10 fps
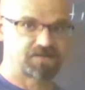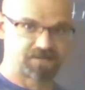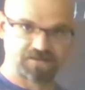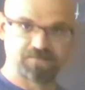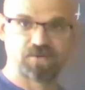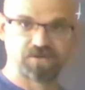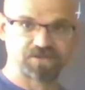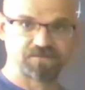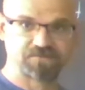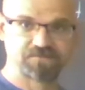Get an
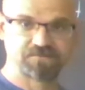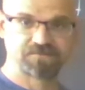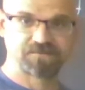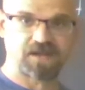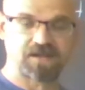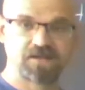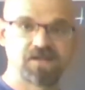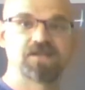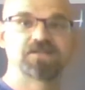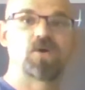abortion. Okay?
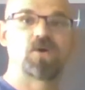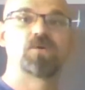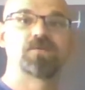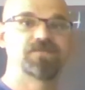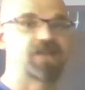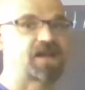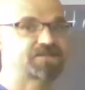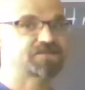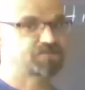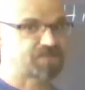So that's